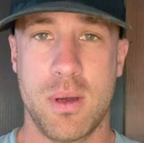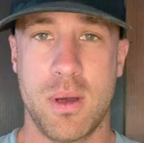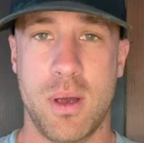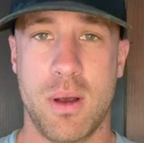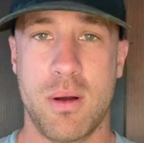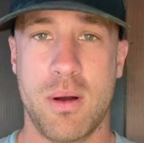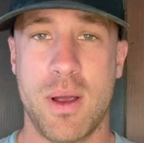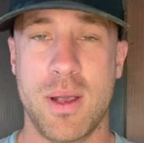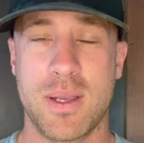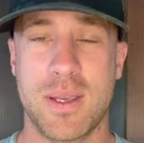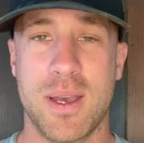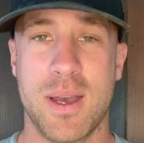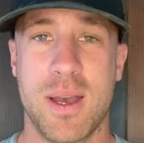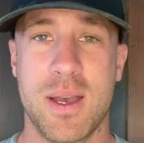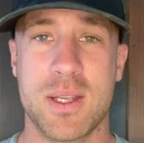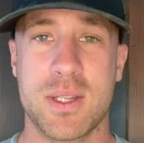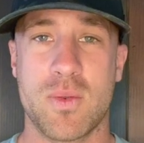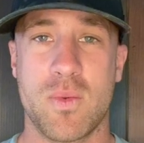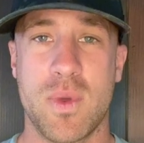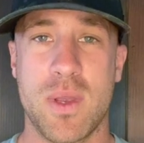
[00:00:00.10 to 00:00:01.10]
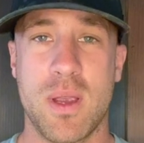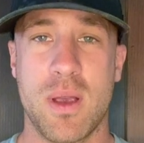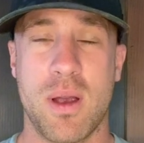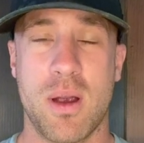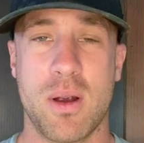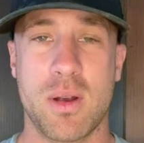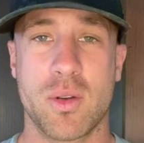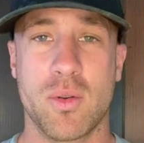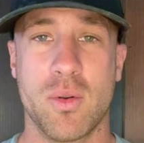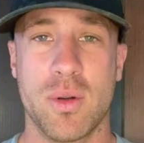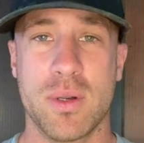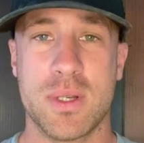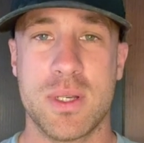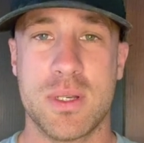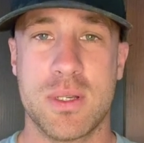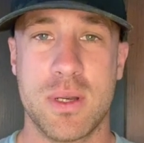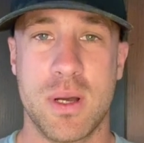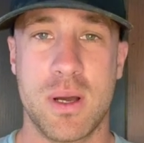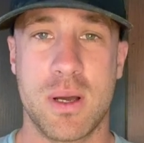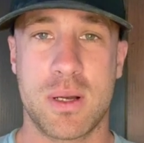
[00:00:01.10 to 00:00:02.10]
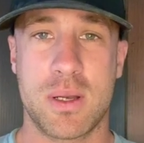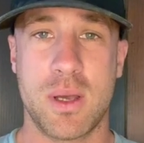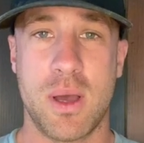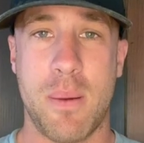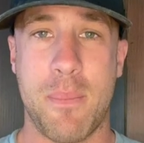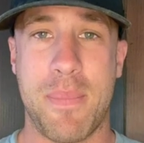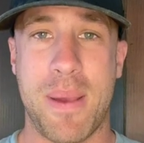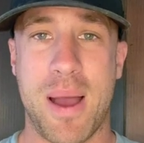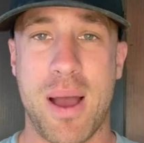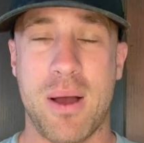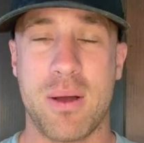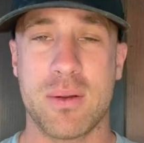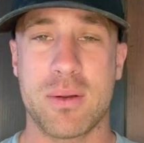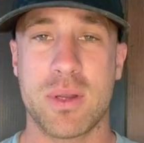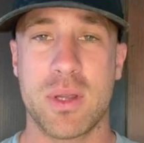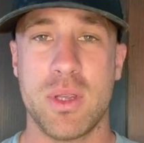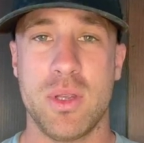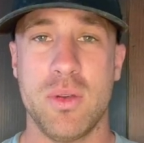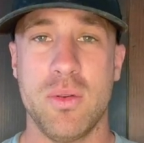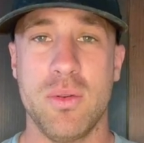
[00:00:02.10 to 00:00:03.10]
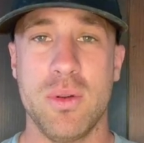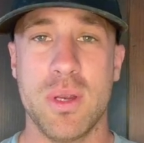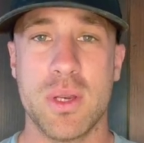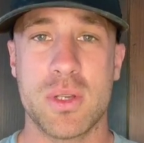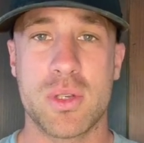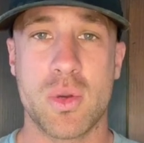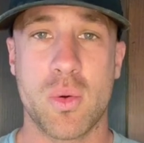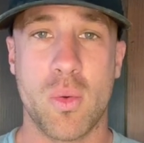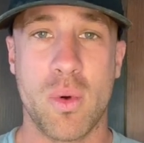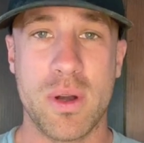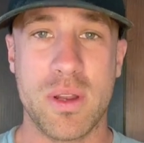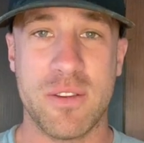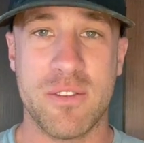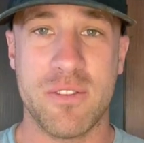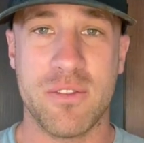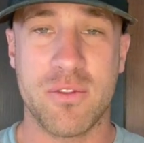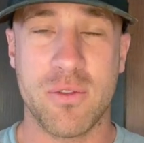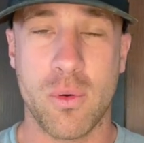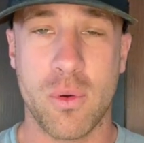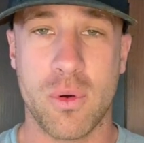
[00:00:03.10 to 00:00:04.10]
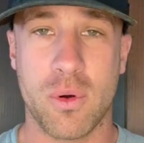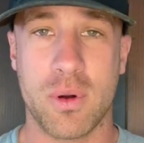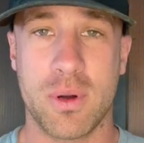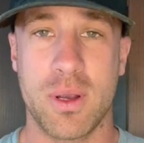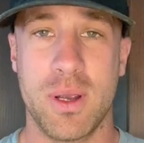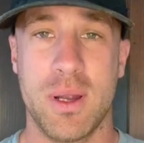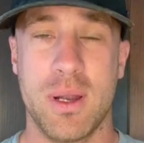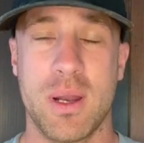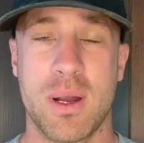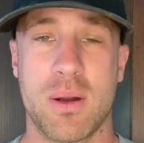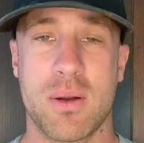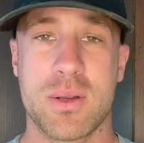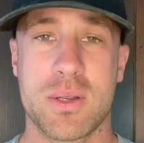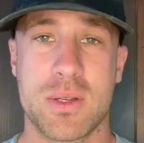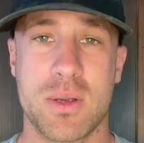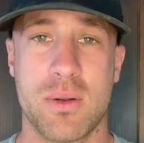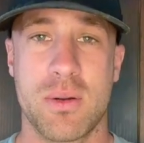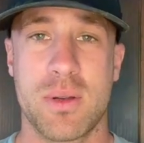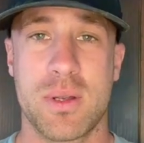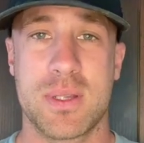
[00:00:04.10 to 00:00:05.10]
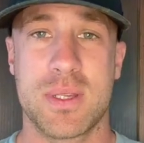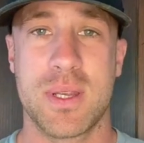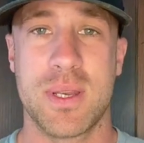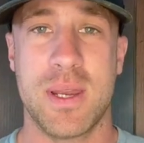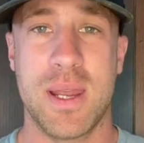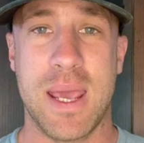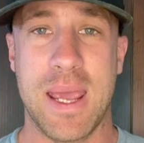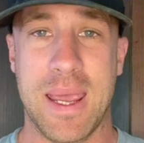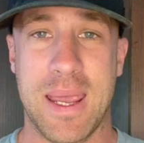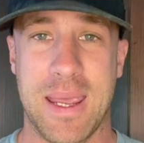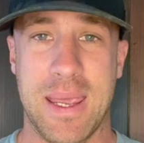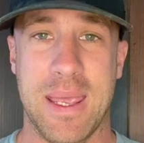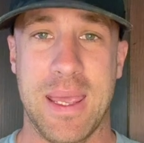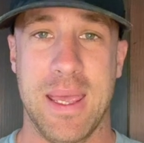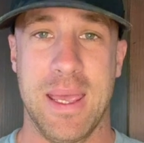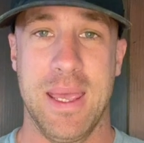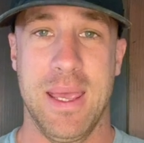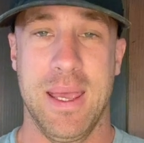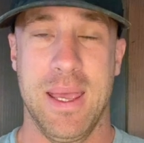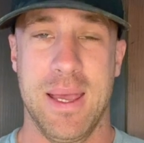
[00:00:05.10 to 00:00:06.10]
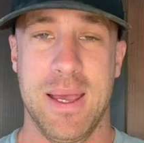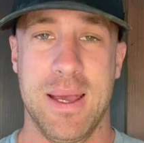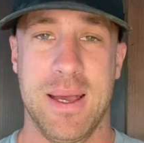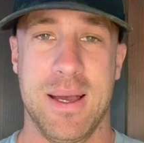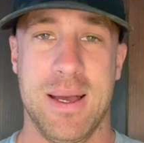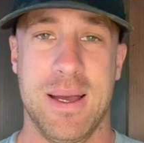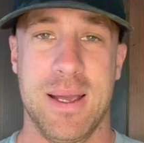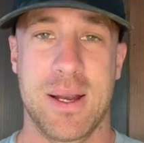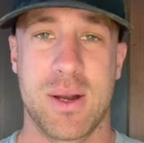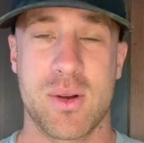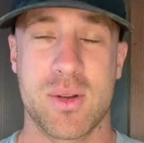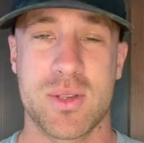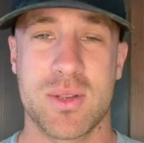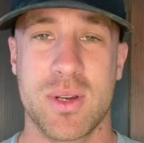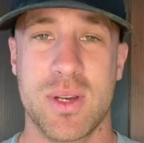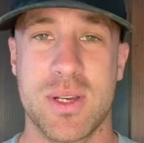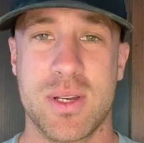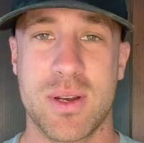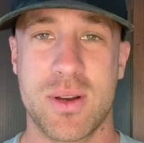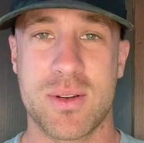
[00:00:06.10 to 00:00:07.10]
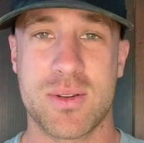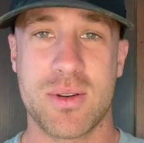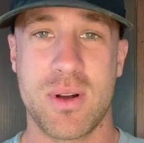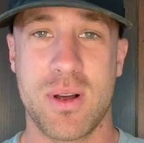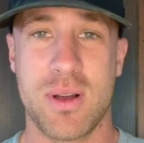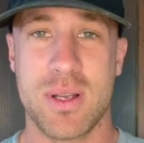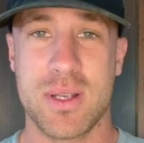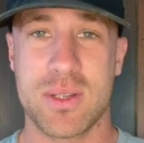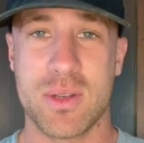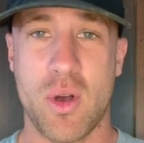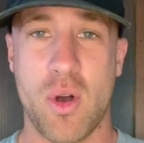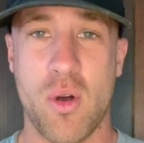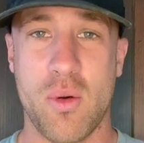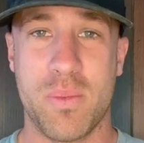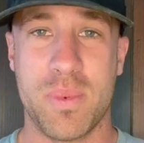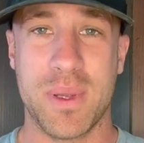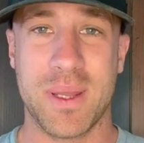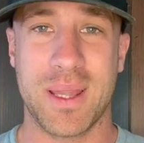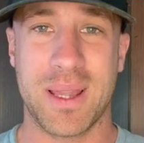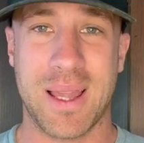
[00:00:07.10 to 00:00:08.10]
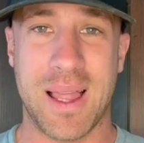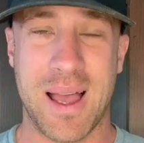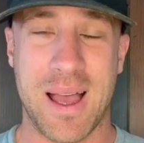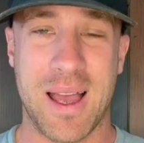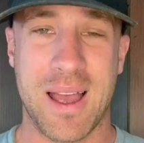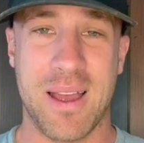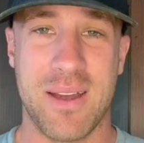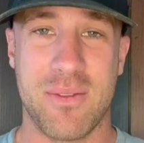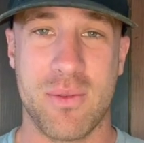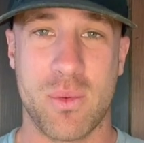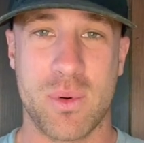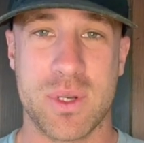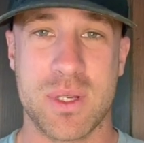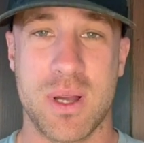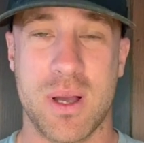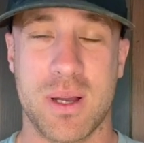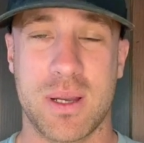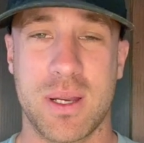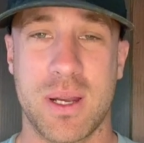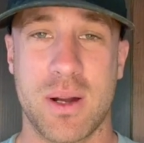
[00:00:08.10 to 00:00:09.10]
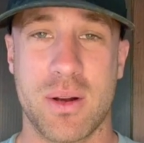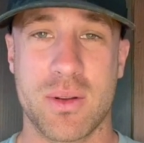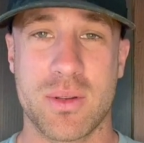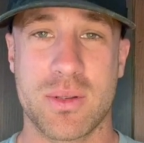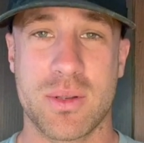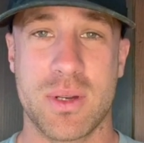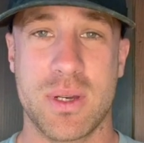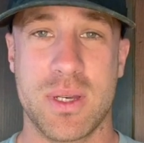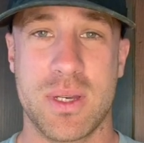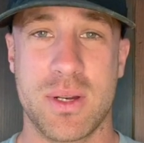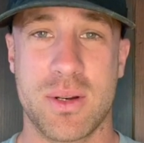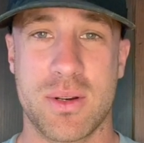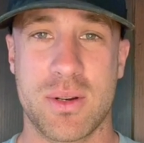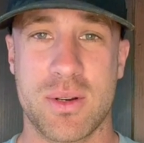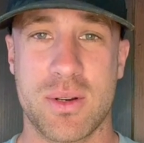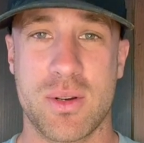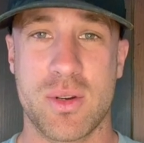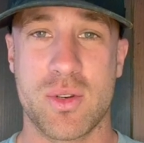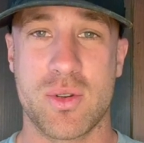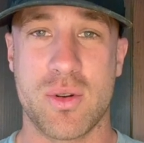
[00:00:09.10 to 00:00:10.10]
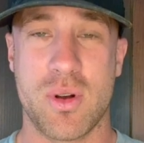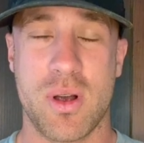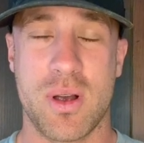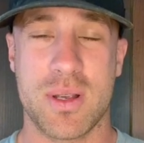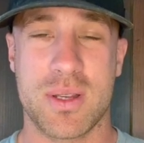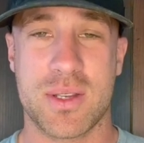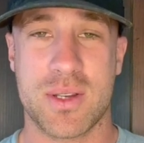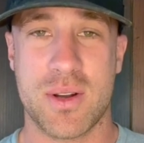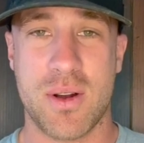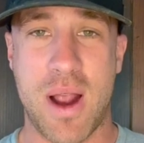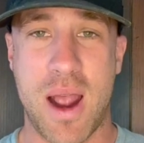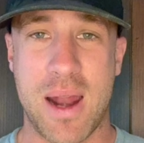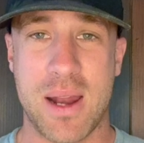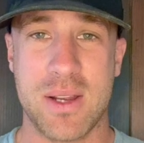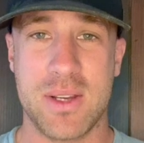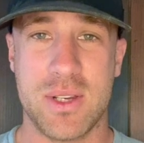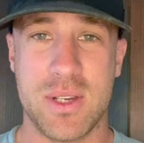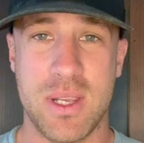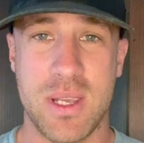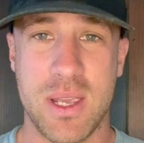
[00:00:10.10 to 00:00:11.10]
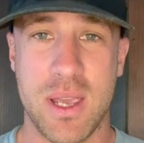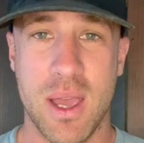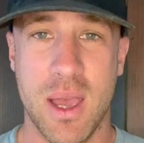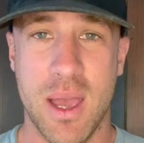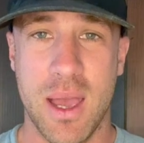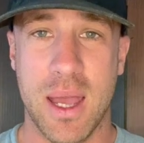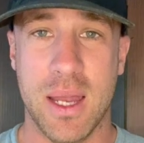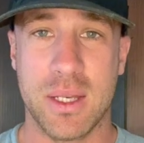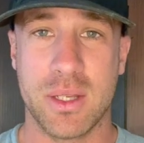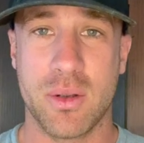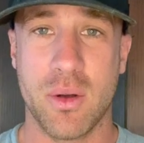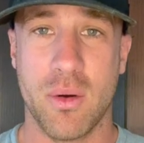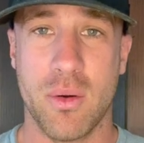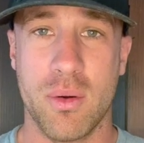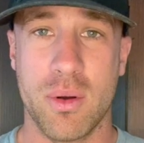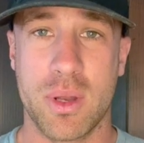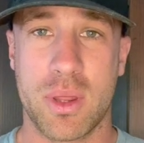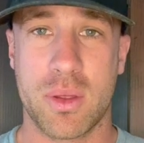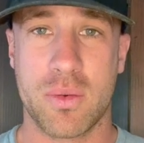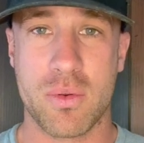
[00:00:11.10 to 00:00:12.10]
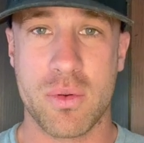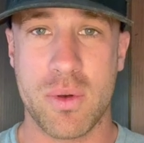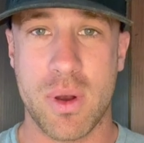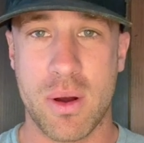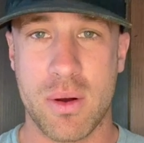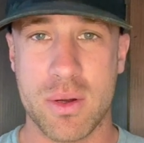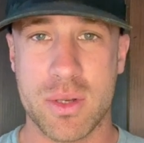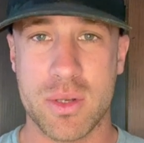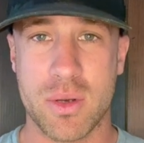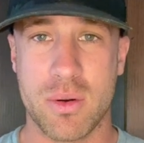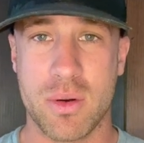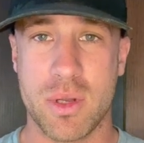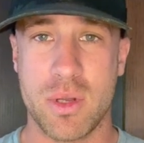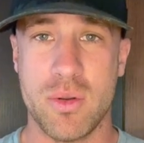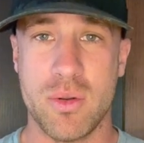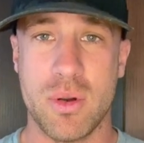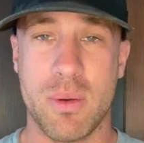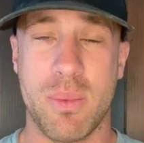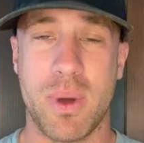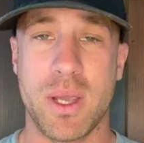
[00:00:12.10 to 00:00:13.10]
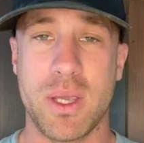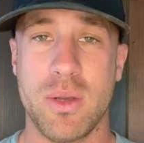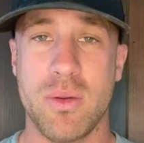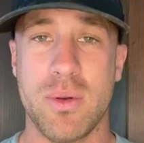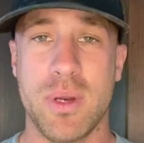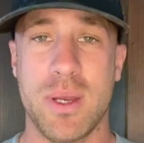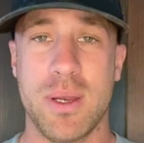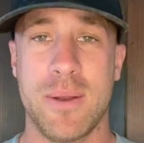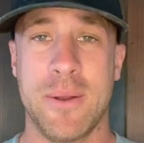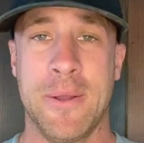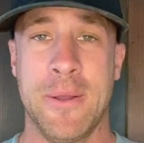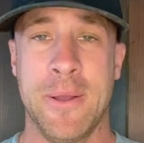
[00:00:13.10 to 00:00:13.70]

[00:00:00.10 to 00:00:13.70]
All right, guys, we are going to talk about Unit 24 in Arizona today. Arizona Deer Draw is open live, and we're talking Arizona Deer Draw strategy and going through Arizona unit by unit